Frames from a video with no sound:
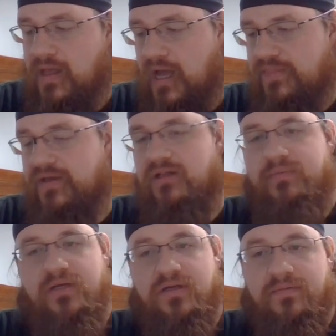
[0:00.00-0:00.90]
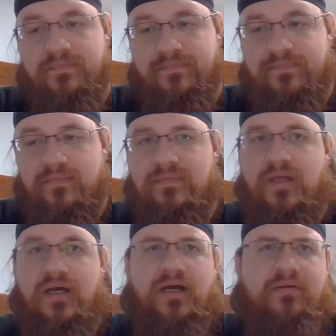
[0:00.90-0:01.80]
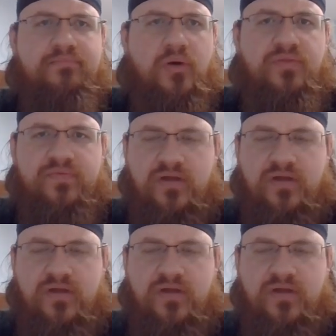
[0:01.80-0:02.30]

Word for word: I think it'll be good, uh, both for